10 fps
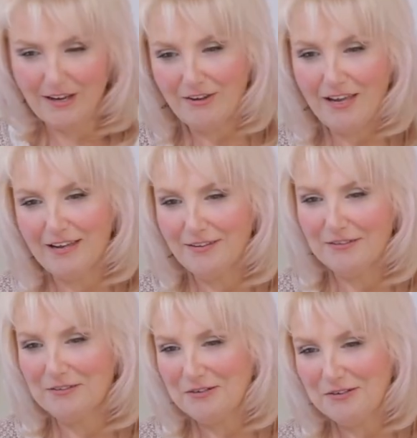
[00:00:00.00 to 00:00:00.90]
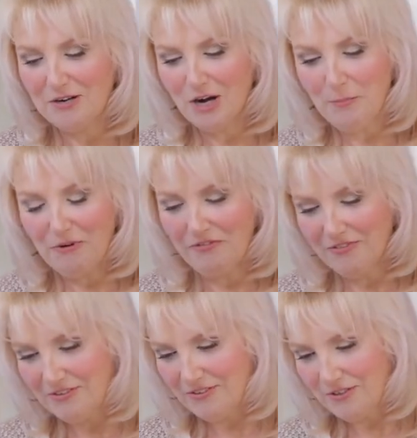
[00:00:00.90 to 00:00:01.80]
Okay. Hop off.
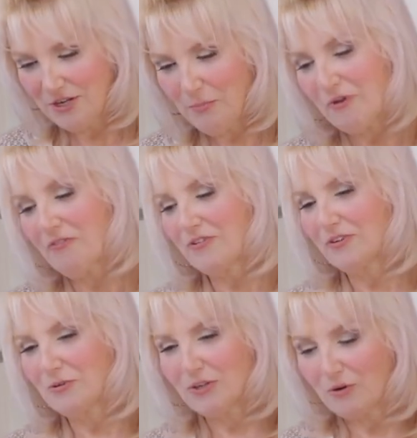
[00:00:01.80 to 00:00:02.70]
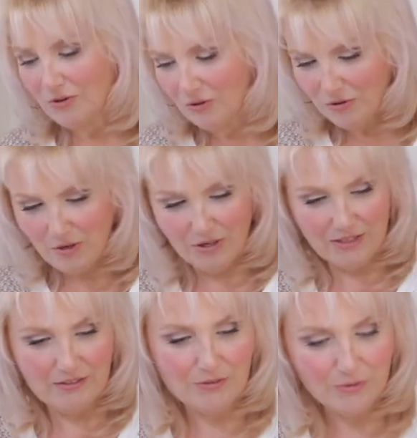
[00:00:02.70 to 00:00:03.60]
Hop off. Good guy.
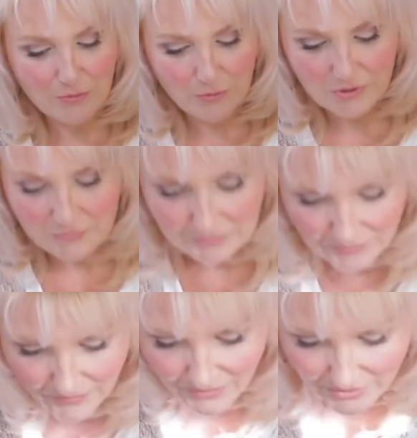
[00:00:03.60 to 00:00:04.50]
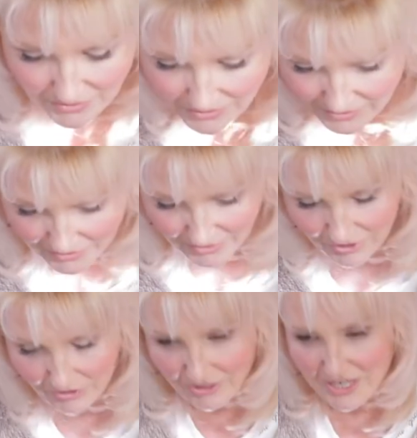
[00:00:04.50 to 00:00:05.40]
Good guy.
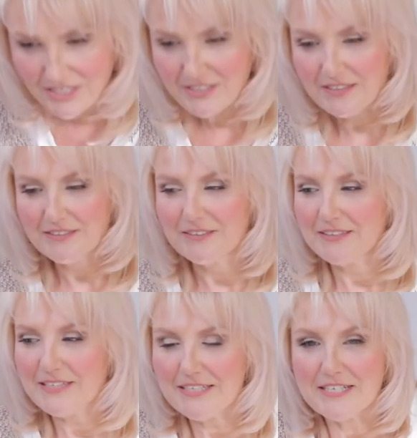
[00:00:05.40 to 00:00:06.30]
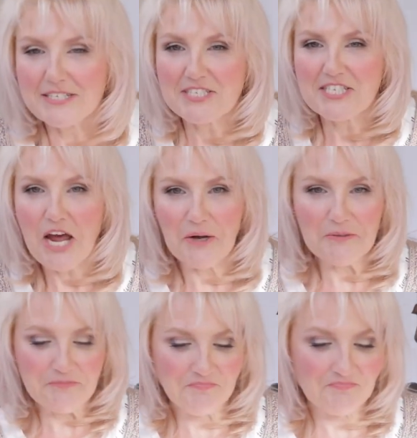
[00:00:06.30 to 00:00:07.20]
All right. So,
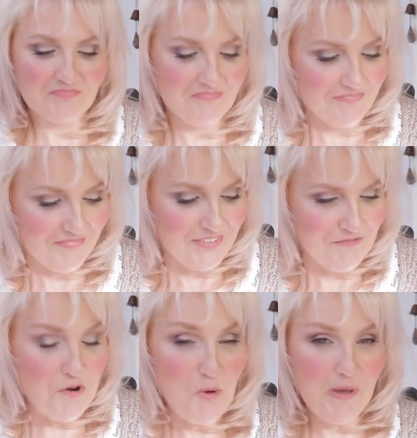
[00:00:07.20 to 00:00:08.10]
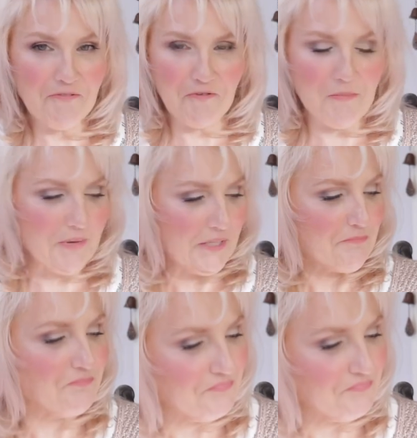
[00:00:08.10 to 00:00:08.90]
for me, from me.